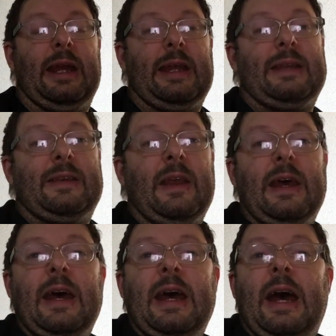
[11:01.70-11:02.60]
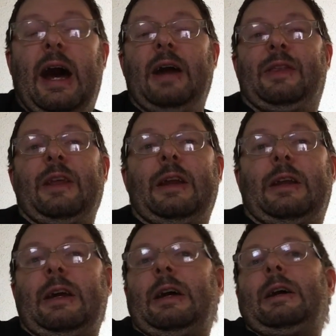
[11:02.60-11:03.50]
And I
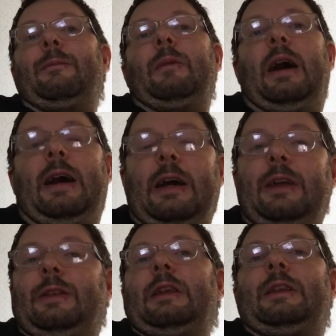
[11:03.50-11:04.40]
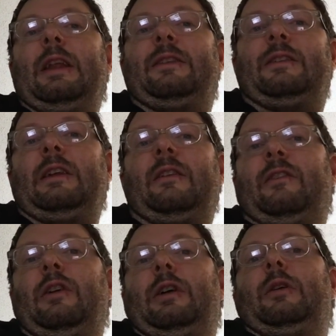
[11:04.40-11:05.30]
think that's not a
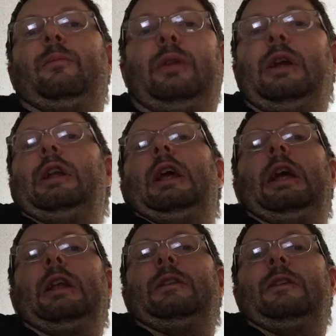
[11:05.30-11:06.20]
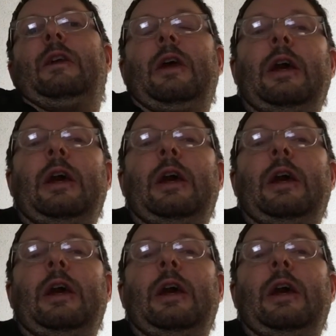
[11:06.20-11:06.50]
very complete and